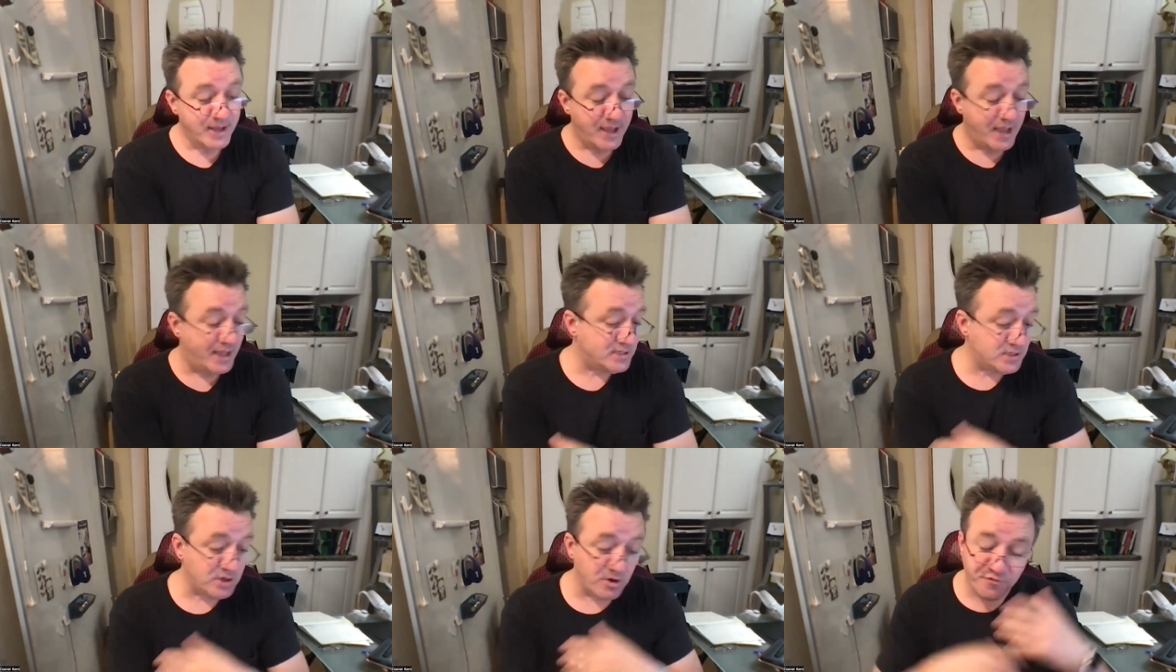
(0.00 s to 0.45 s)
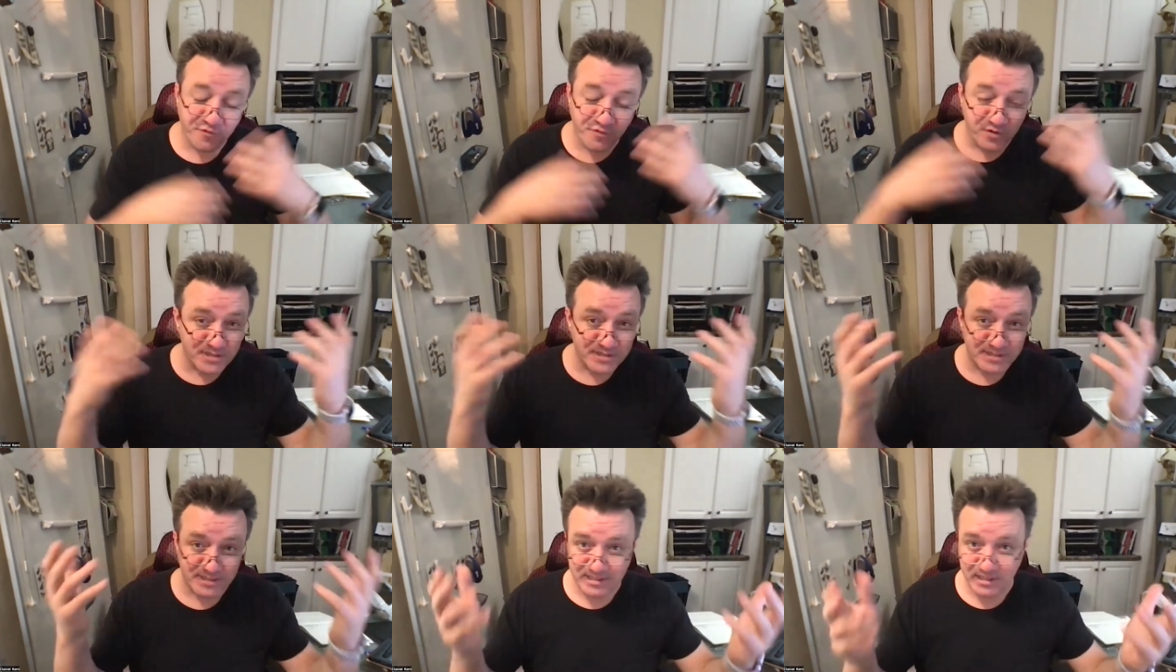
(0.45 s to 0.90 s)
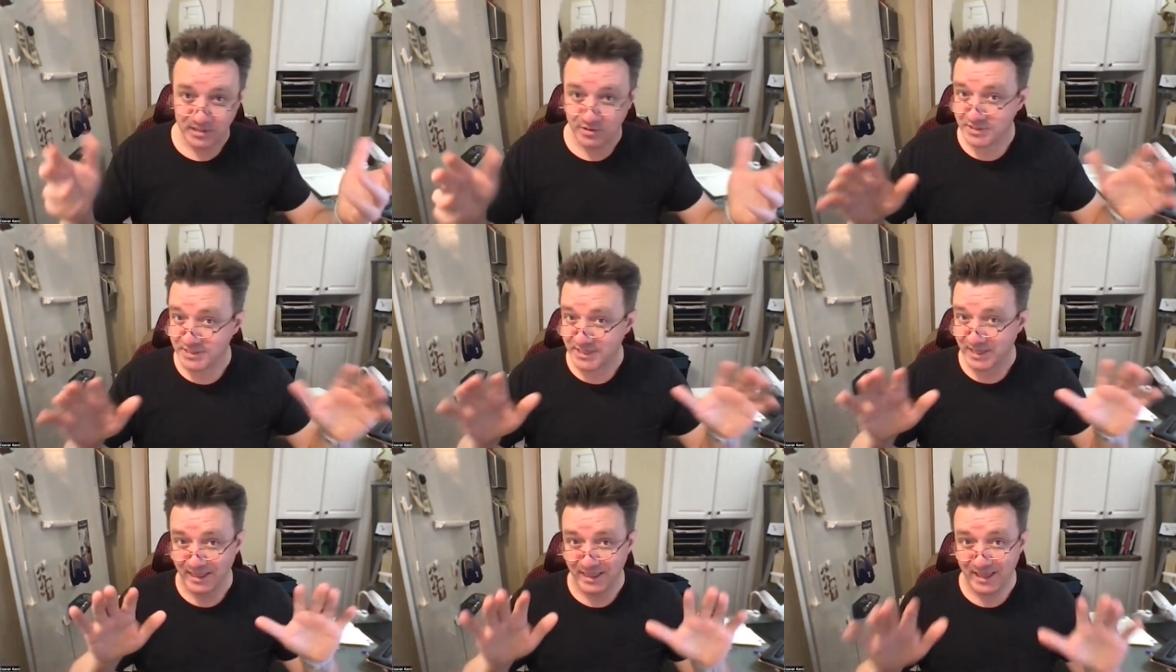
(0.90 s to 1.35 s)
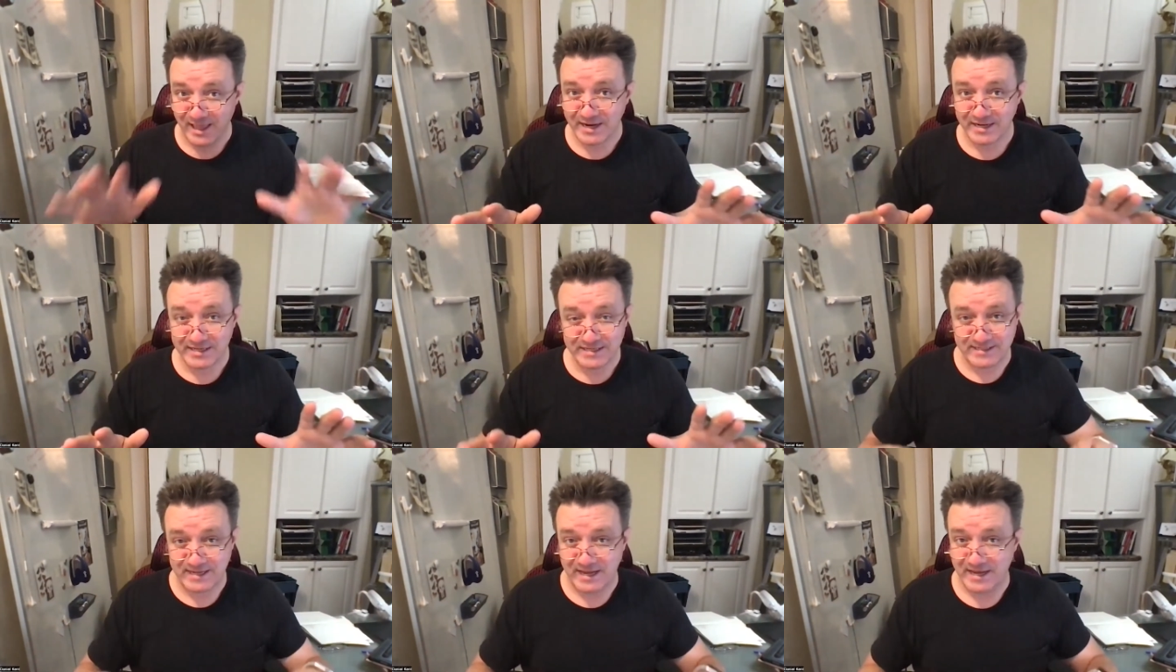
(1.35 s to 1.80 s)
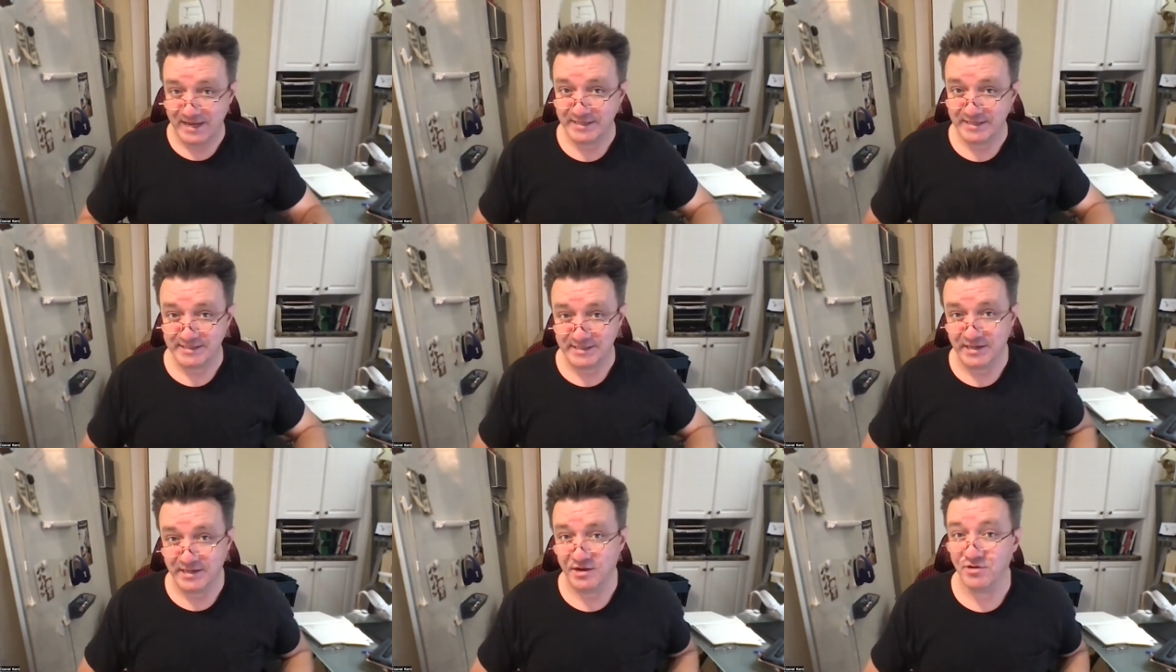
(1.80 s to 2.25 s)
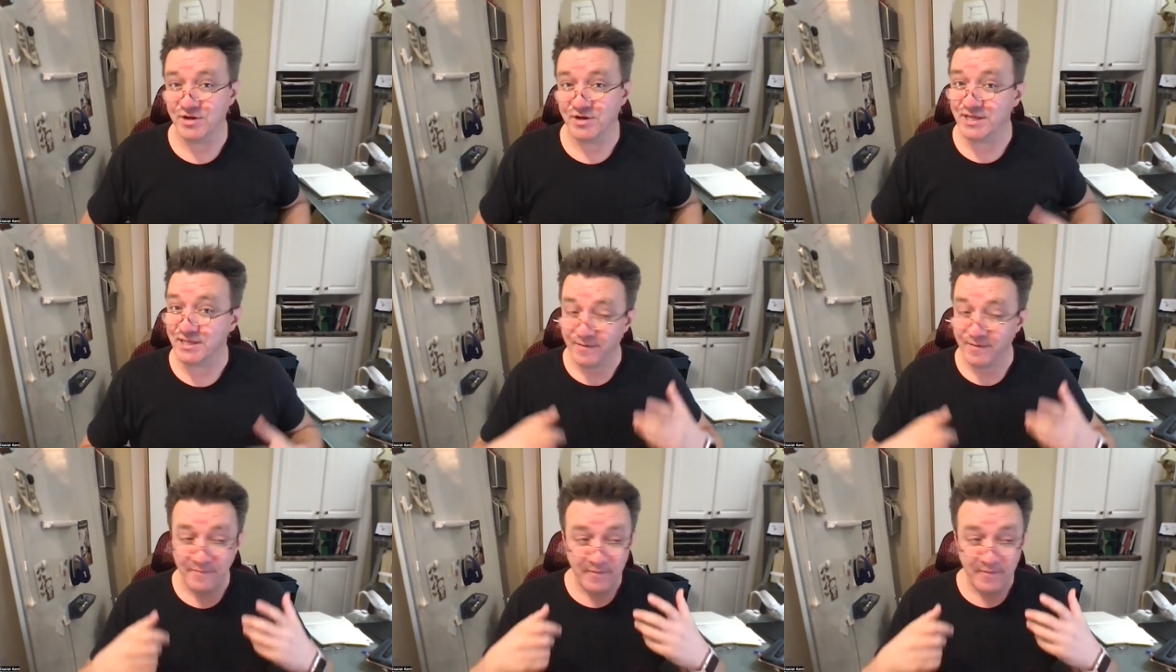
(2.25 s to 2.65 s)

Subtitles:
And so, for instance, he looks at a lot of science in here and